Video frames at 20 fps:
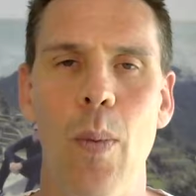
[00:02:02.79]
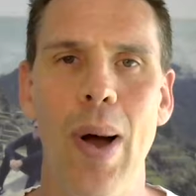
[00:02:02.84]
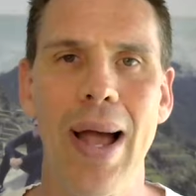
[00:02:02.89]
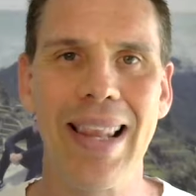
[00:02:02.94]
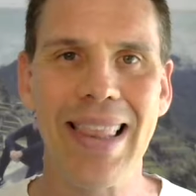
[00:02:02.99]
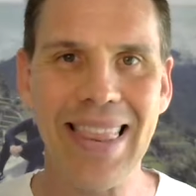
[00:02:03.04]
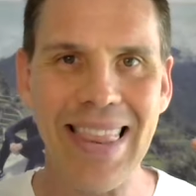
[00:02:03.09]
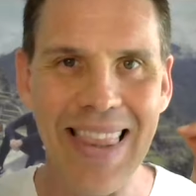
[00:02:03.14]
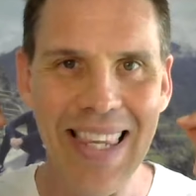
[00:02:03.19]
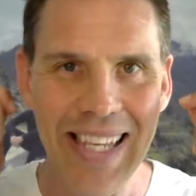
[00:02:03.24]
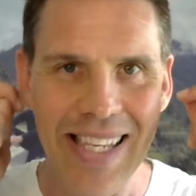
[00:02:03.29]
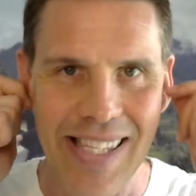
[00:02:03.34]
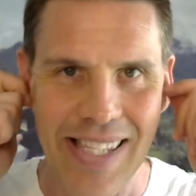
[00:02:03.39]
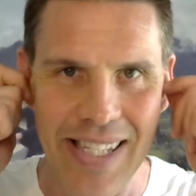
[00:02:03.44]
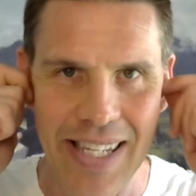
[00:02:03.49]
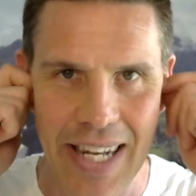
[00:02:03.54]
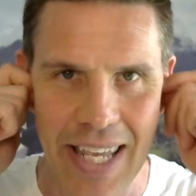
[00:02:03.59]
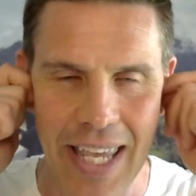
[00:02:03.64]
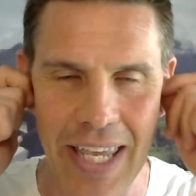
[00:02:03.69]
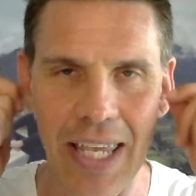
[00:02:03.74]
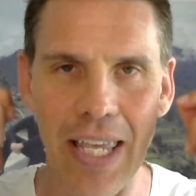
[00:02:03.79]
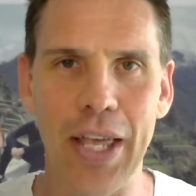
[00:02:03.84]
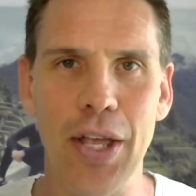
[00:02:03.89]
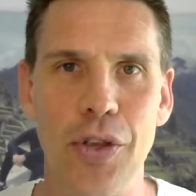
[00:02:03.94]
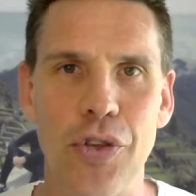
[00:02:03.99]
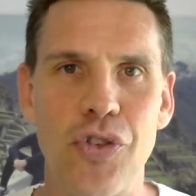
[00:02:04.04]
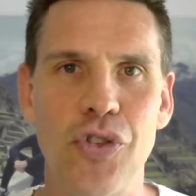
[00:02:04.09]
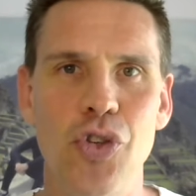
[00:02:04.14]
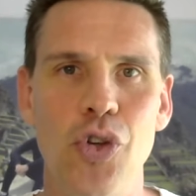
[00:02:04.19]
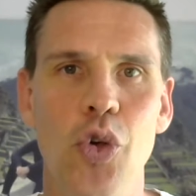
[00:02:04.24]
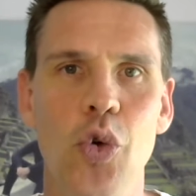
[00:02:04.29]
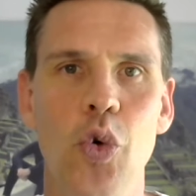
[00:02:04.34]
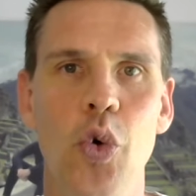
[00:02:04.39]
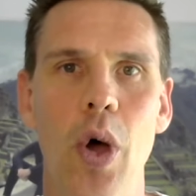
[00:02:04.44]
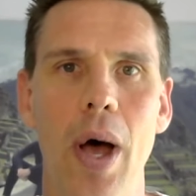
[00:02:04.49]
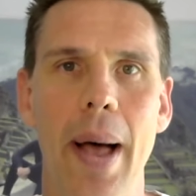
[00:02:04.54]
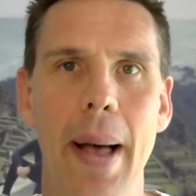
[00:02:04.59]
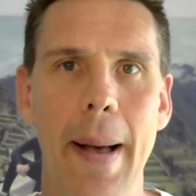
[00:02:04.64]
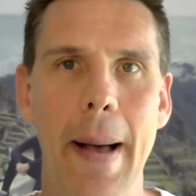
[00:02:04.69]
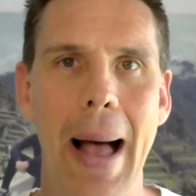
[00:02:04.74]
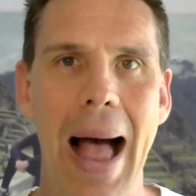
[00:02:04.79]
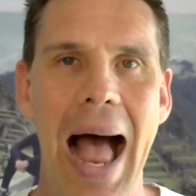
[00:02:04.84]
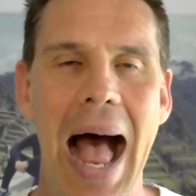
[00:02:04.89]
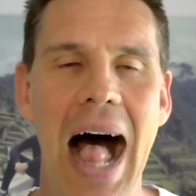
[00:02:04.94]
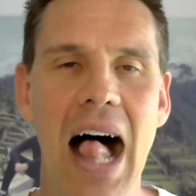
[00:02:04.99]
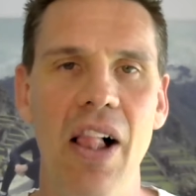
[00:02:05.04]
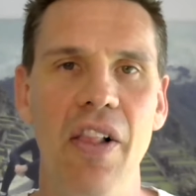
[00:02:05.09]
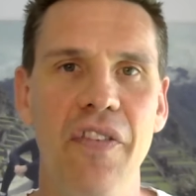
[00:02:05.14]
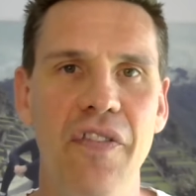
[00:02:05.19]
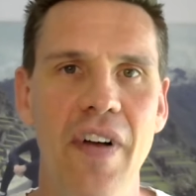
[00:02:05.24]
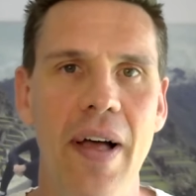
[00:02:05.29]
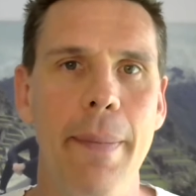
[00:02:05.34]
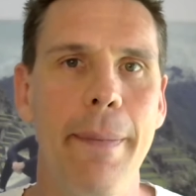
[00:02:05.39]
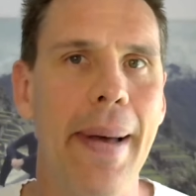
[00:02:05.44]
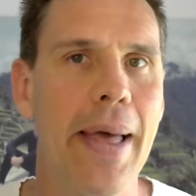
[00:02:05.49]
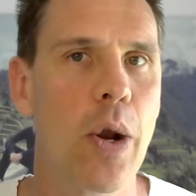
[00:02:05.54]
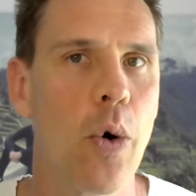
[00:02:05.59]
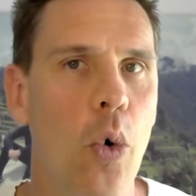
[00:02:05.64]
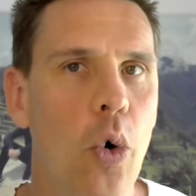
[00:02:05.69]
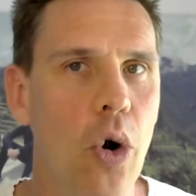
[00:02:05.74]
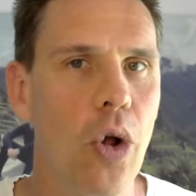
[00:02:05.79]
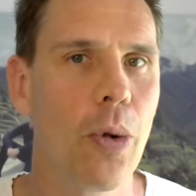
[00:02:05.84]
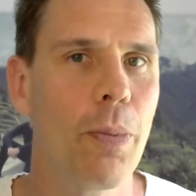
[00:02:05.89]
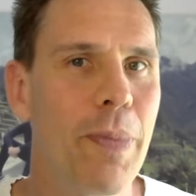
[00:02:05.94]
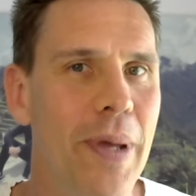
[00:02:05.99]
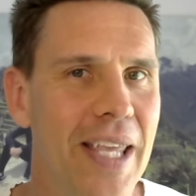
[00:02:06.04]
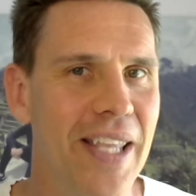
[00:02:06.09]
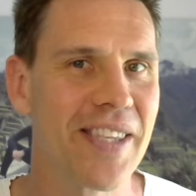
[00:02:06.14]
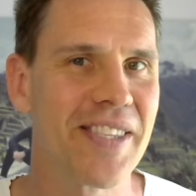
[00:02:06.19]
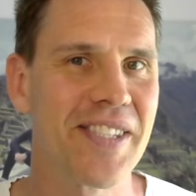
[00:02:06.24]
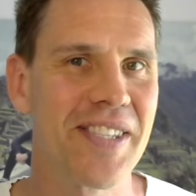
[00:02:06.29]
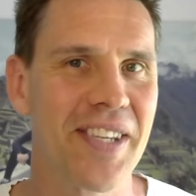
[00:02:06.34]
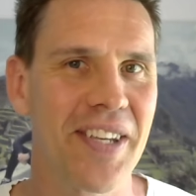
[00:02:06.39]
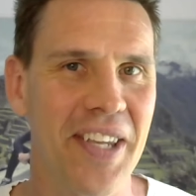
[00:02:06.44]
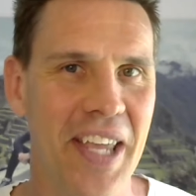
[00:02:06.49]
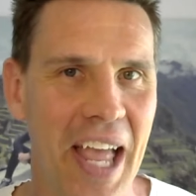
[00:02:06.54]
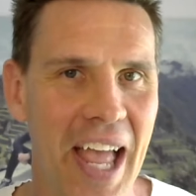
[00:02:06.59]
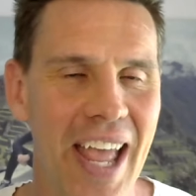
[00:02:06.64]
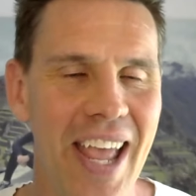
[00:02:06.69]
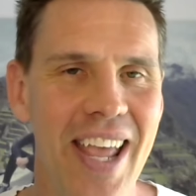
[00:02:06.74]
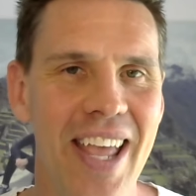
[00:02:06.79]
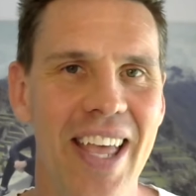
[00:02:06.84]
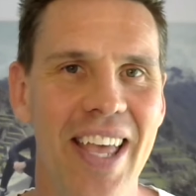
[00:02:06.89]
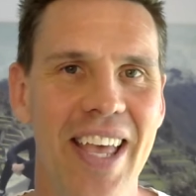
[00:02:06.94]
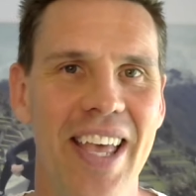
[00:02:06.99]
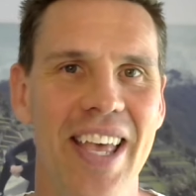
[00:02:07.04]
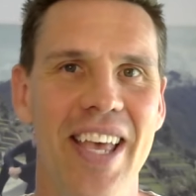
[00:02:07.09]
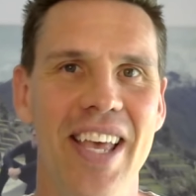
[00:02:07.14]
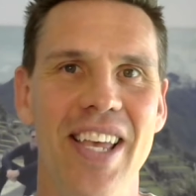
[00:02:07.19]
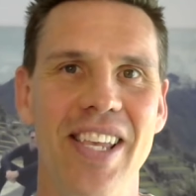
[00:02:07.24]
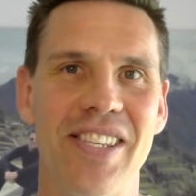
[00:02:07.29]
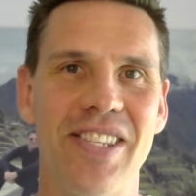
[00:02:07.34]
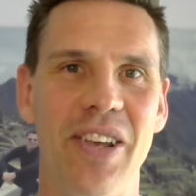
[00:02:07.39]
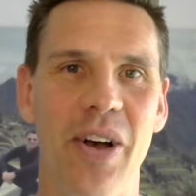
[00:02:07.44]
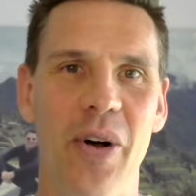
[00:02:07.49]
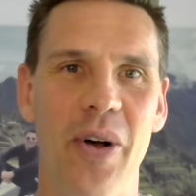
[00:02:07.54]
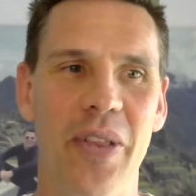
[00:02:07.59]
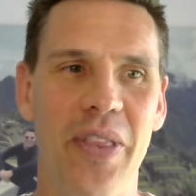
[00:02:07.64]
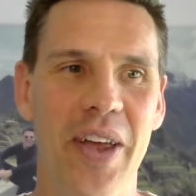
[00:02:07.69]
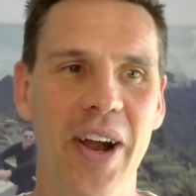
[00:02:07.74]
while listening to alpha binaural beats, okay? So